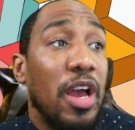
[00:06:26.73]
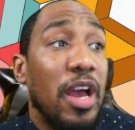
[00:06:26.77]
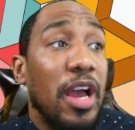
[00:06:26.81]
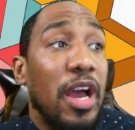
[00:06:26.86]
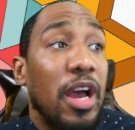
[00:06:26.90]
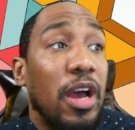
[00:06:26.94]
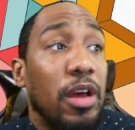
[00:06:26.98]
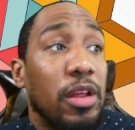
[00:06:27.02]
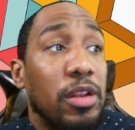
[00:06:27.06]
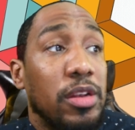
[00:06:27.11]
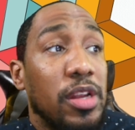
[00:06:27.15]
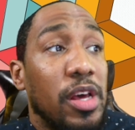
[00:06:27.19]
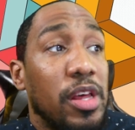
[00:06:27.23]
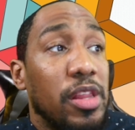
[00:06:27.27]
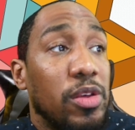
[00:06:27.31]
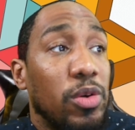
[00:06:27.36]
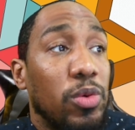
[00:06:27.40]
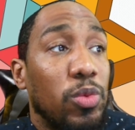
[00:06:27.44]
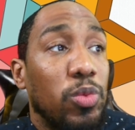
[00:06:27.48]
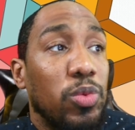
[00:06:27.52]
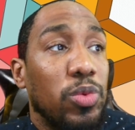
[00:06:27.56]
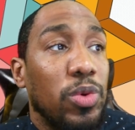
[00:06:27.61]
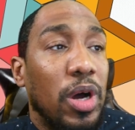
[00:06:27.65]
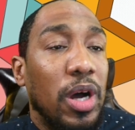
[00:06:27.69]
another
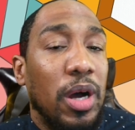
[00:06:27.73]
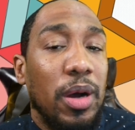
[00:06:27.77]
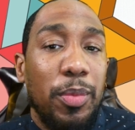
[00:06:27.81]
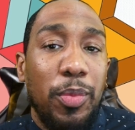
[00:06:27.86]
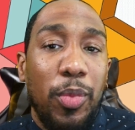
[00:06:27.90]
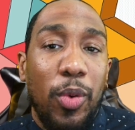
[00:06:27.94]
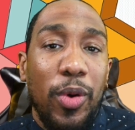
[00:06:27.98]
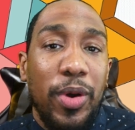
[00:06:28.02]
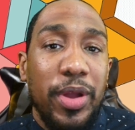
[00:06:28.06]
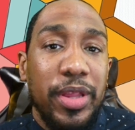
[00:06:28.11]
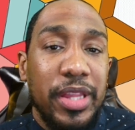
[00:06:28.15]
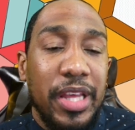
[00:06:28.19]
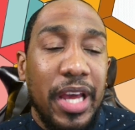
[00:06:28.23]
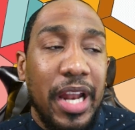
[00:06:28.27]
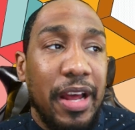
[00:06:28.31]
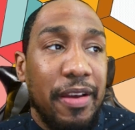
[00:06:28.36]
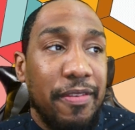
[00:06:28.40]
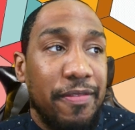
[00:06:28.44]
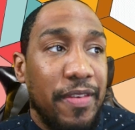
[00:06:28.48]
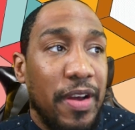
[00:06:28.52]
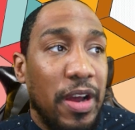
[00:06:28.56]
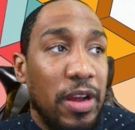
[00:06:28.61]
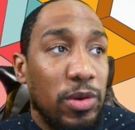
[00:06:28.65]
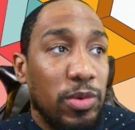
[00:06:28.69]
point that I
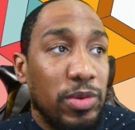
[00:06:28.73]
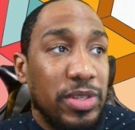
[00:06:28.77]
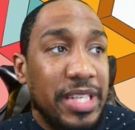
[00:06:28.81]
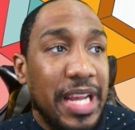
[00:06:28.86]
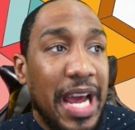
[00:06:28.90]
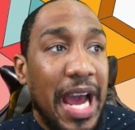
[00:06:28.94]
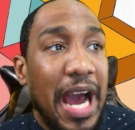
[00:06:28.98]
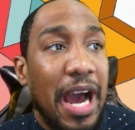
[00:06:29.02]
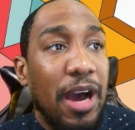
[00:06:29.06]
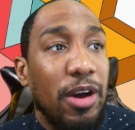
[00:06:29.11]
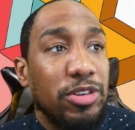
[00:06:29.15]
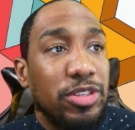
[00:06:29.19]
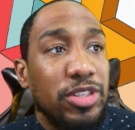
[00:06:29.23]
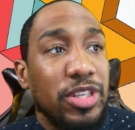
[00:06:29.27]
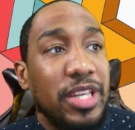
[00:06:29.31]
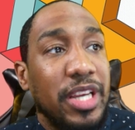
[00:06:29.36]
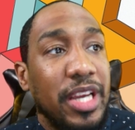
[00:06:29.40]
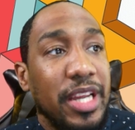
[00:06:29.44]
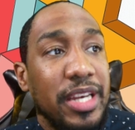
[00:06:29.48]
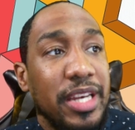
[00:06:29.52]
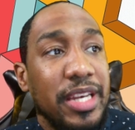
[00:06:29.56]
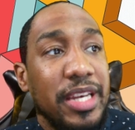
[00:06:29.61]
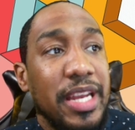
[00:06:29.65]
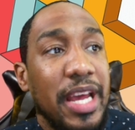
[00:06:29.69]
found was how to
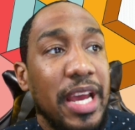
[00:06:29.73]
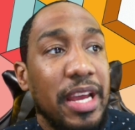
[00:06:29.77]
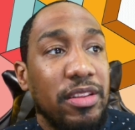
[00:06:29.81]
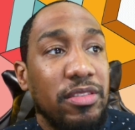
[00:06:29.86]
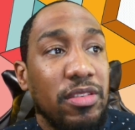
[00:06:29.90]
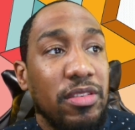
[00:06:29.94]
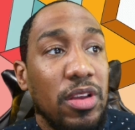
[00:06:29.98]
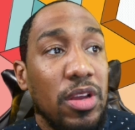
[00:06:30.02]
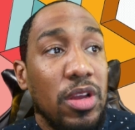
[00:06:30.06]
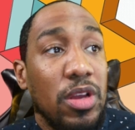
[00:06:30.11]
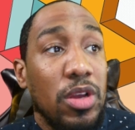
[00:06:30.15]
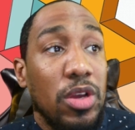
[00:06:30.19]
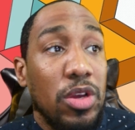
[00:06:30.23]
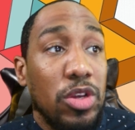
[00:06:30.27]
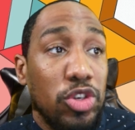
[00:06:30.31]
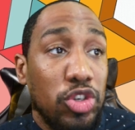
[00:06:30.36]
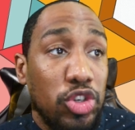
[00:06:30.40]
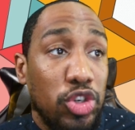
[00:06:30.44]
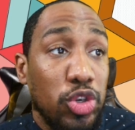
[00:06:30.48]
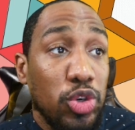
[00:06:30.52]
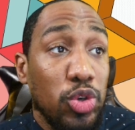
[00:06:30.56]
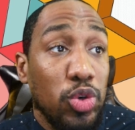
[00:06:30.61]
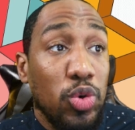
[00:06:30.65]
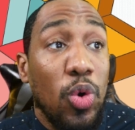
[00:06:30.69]
connect
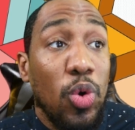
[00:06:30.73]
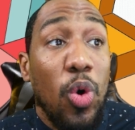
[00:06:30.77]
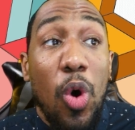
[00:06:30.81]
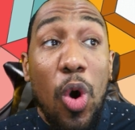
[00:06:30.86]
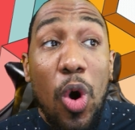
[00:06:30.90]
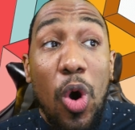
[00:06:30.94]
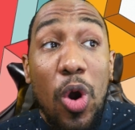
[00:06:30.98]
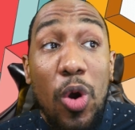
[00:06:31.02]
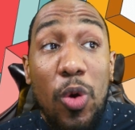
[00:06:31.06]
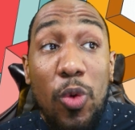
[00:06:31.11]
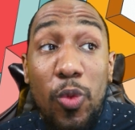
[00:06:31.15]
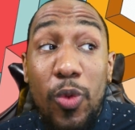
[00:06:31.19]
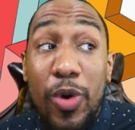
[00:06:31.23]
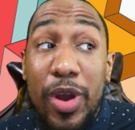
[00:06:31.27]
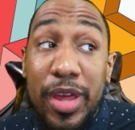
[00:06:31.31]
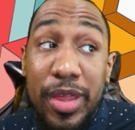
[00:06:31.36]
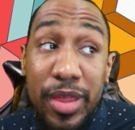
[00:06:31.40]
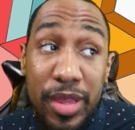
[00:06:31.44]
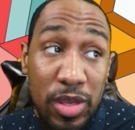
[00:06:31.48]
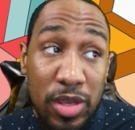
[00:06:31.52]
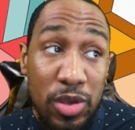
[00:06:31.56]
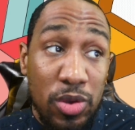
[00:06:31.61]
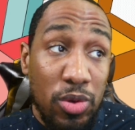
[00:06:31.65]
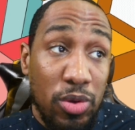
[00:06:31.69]
to or with
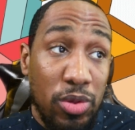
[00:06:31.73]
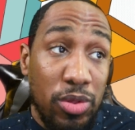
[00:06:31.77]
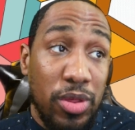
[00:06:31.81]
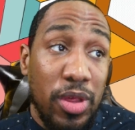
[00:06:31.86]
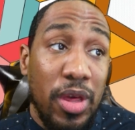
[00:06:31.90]
youth.